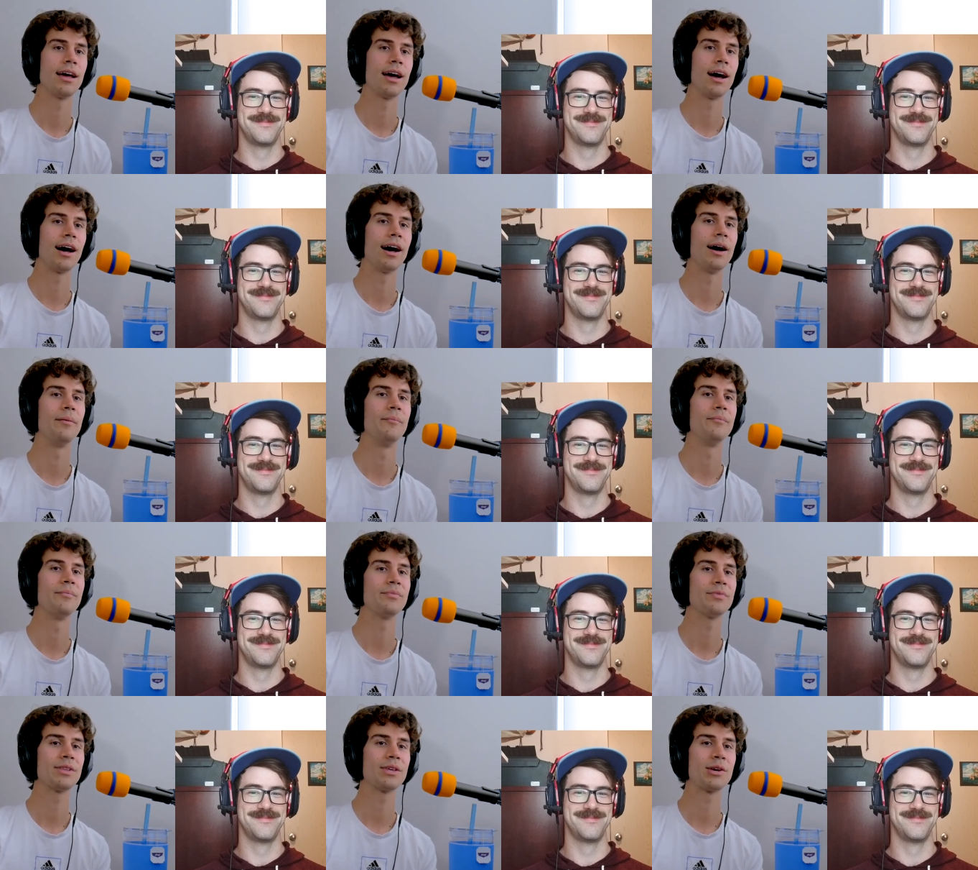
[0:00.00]

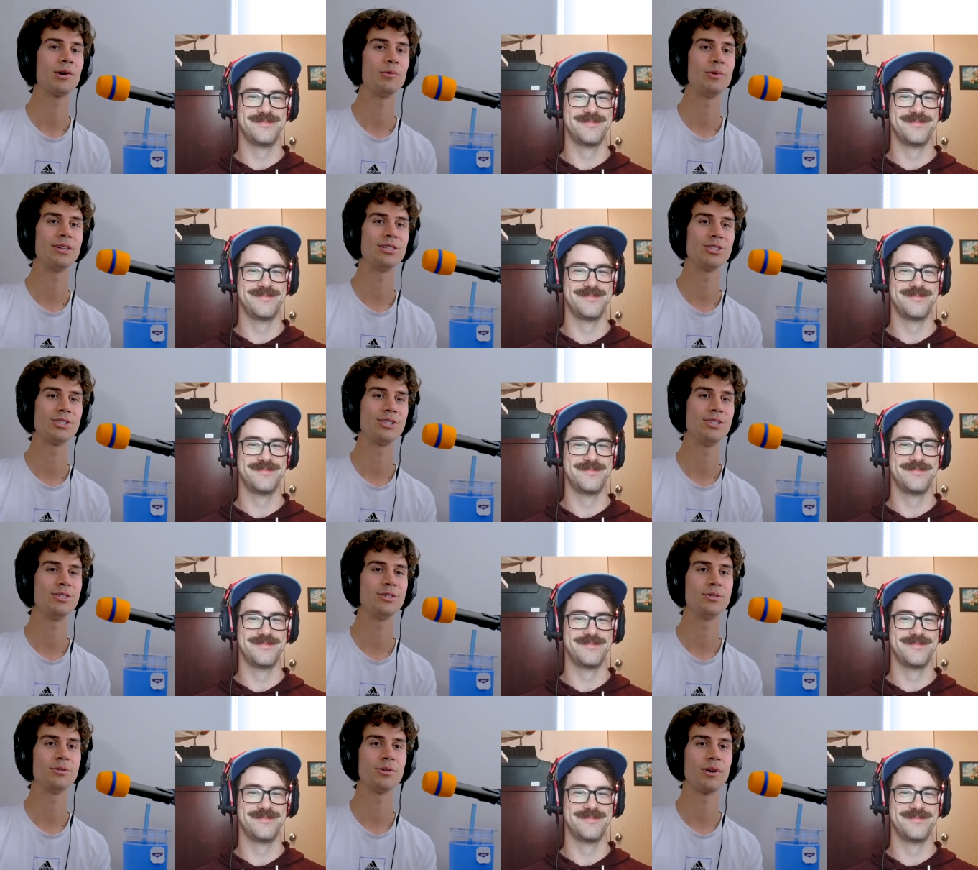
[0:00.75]
Speaker 1: Um, oh could we just
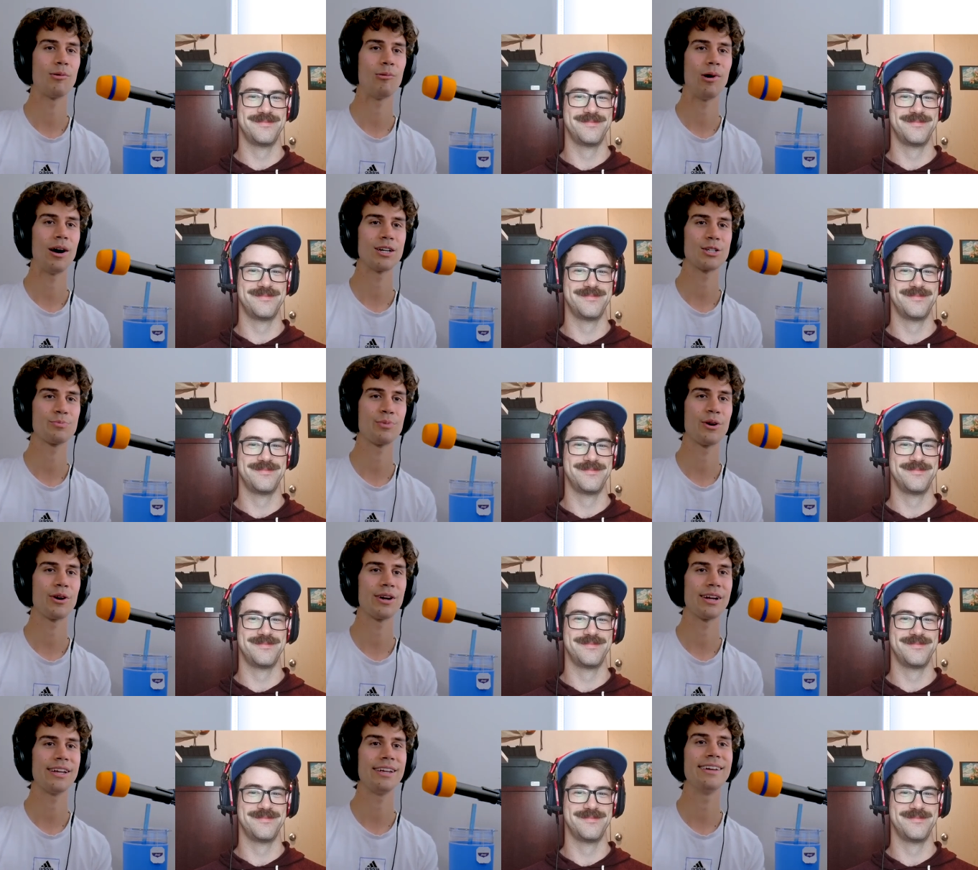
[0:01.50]
do a watch
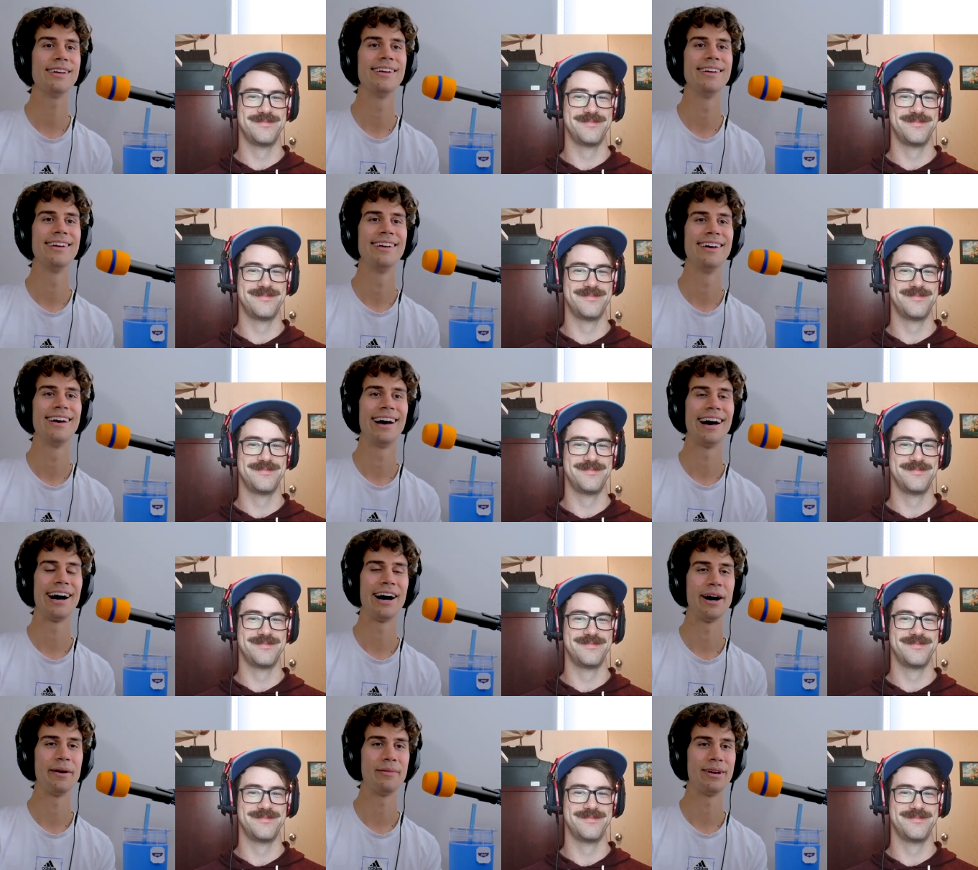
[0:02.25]
party
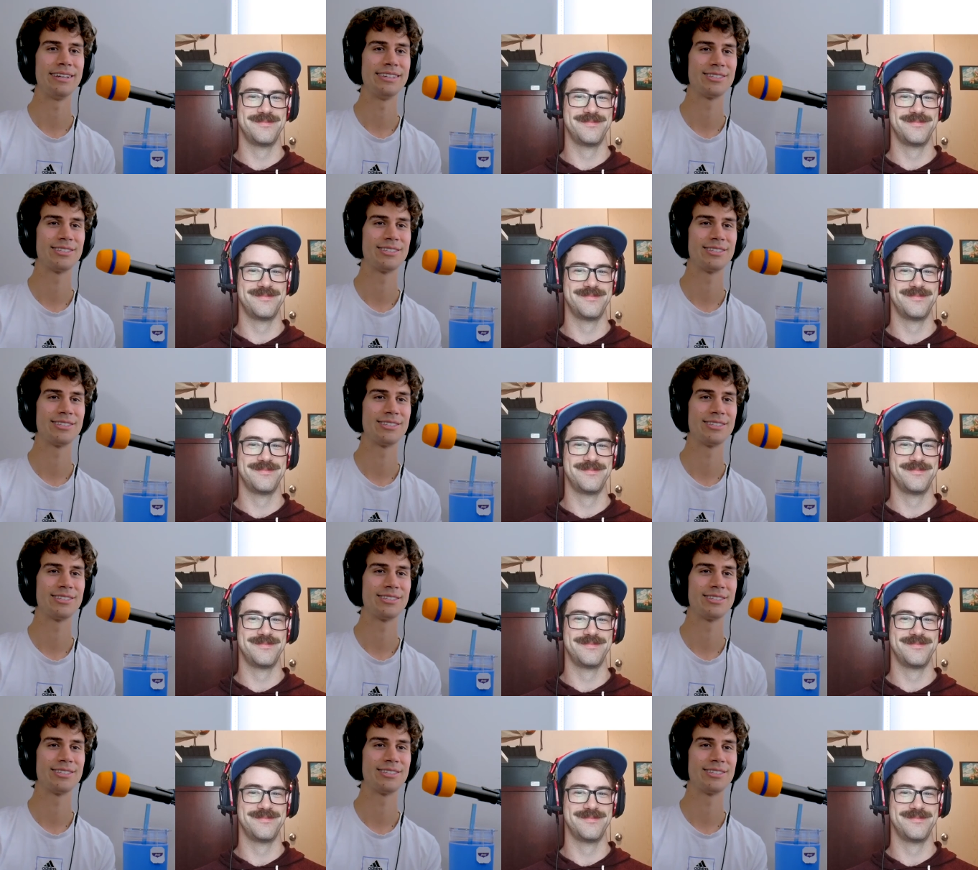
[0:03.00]
um, and